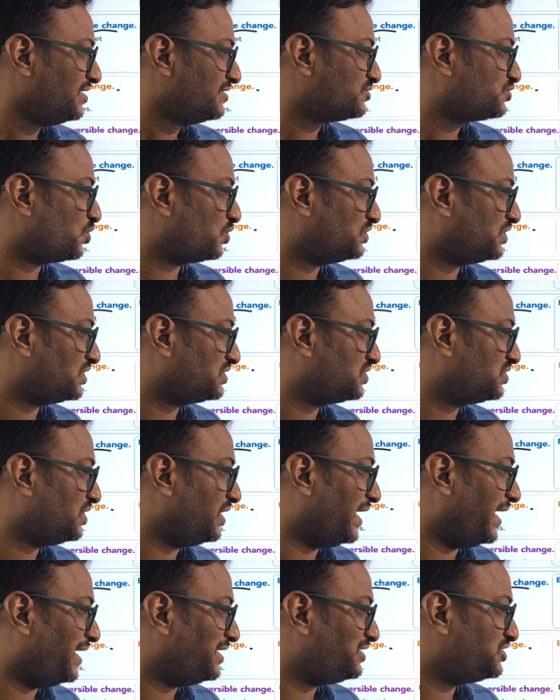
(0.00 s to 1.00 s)
so the
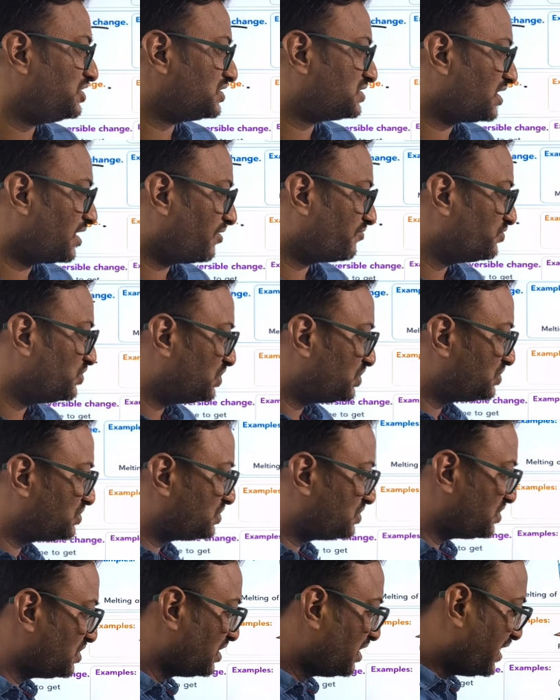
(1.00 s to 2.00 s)
edges of
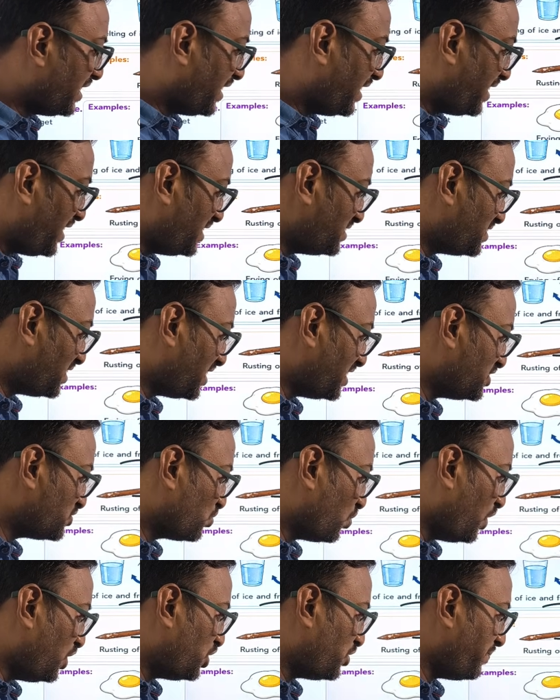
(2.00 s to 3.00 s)
this eraser is
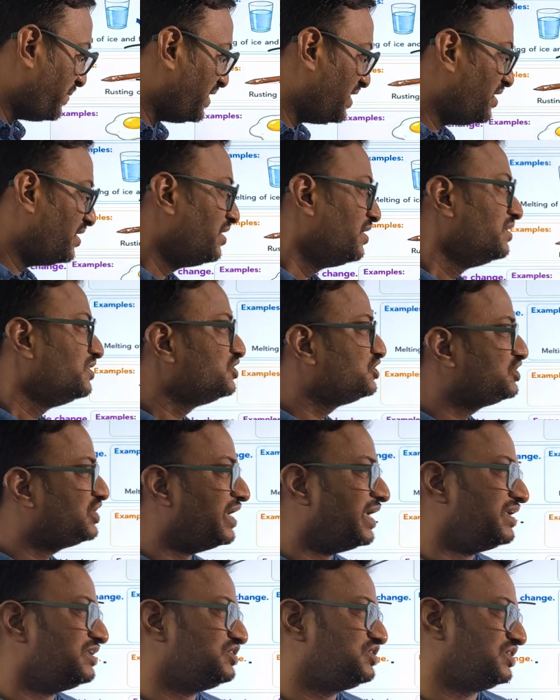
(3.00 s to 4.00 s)
going to be
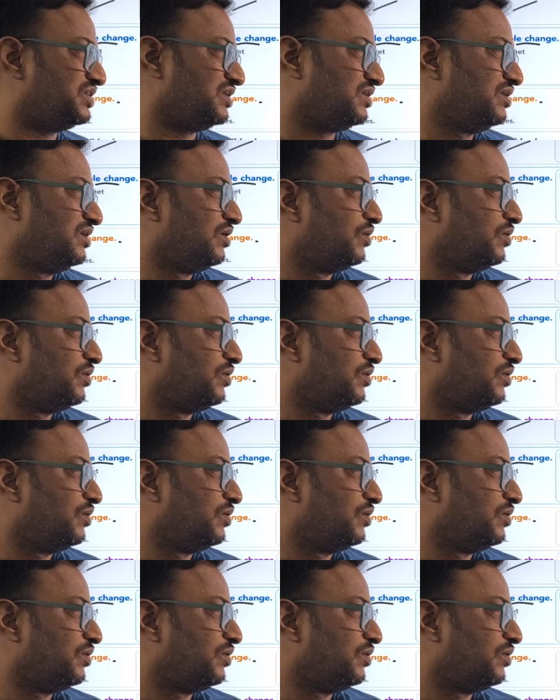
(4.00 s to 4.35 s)
changed.